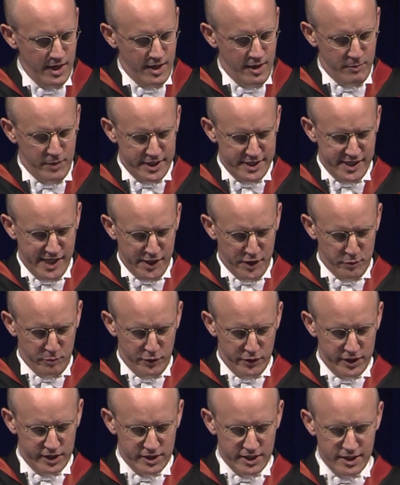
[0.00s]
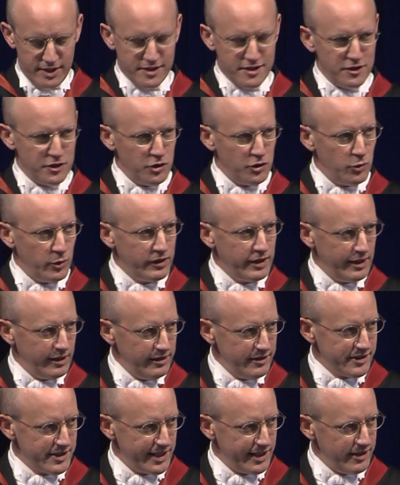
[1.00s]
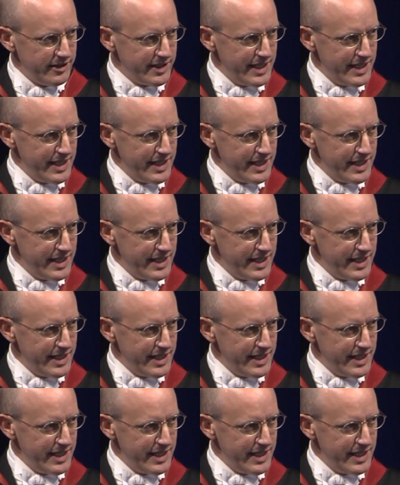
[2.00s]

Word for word: My second point has to do with Hillsdale's